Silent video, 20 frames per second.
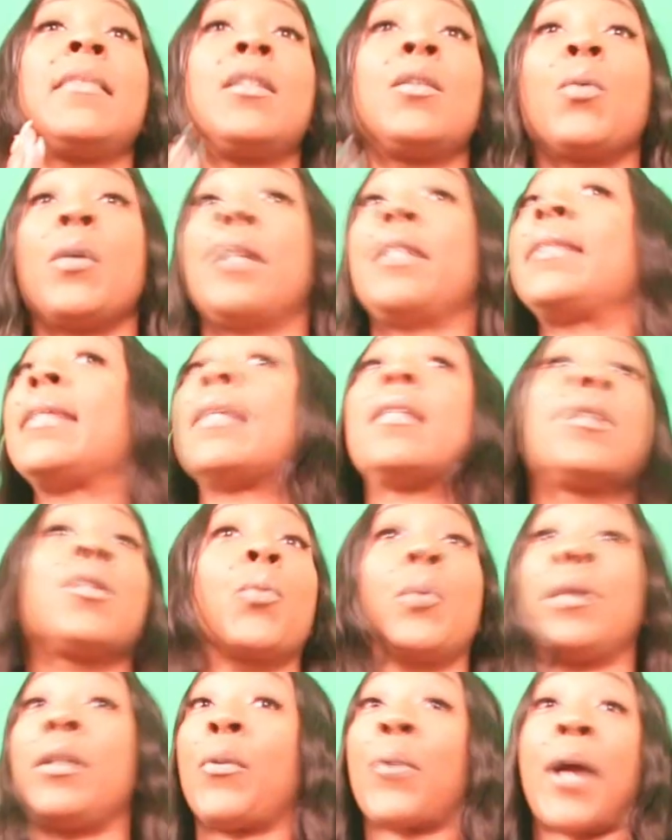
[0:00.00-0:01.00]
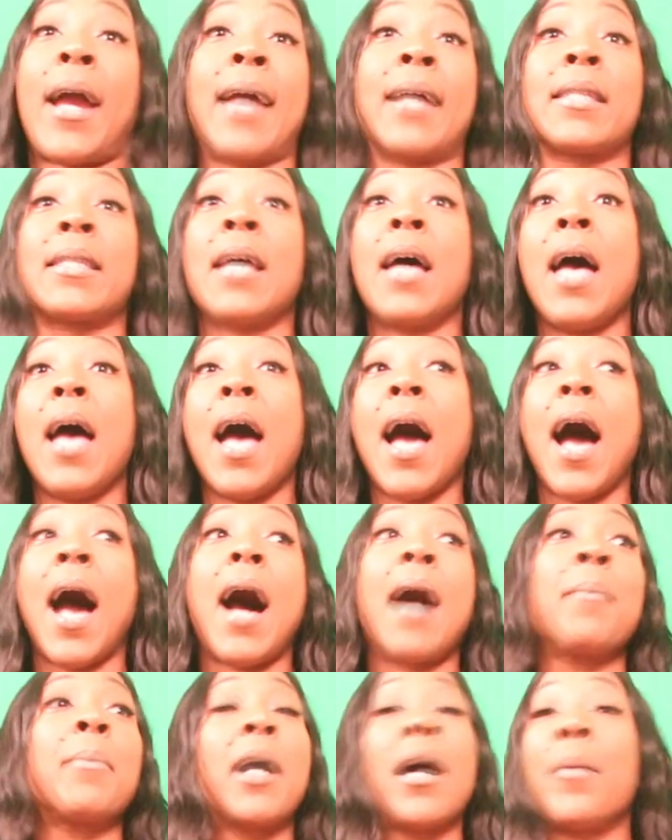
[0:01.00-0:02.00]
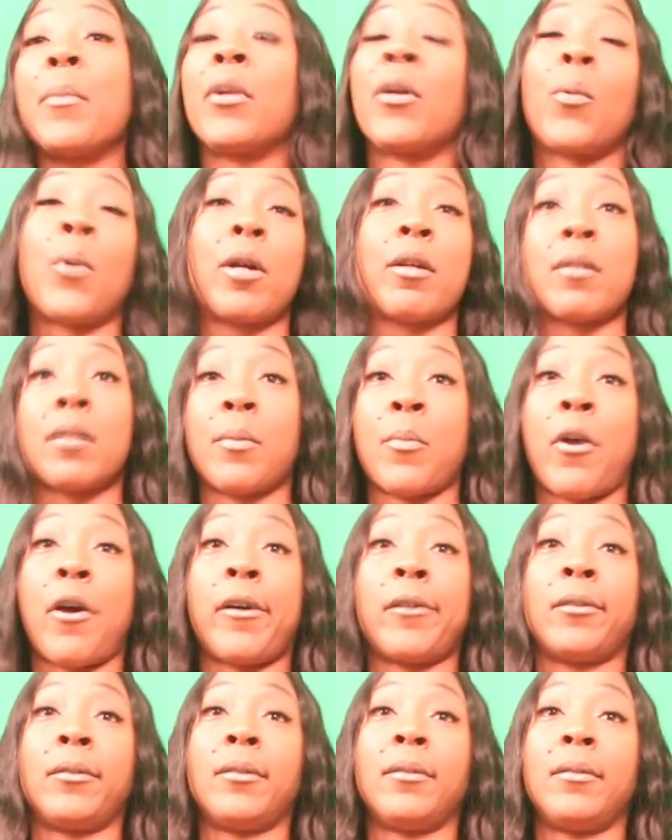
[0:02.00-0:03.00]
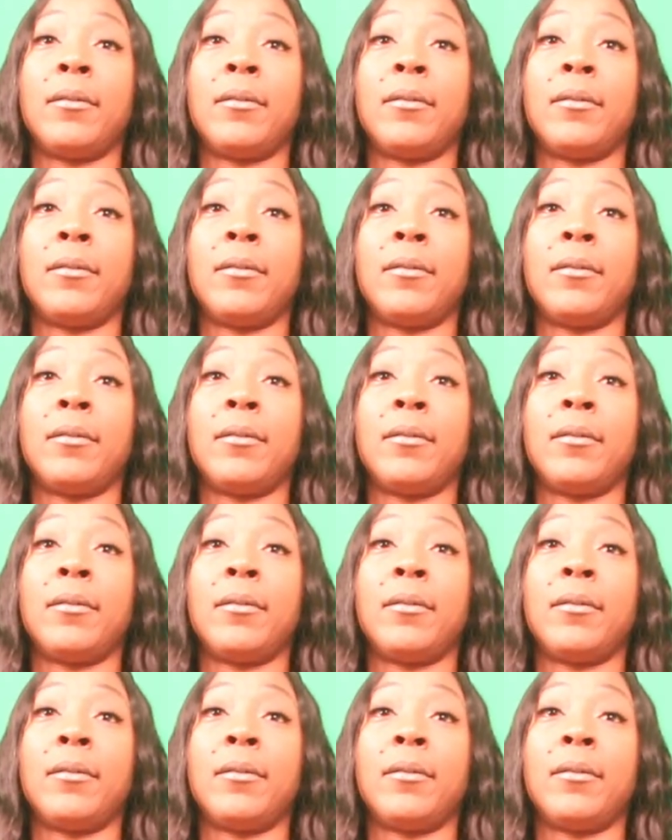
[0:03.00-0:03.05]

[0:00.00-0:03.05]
10, 20 racks. I'm coming to work tomorrow.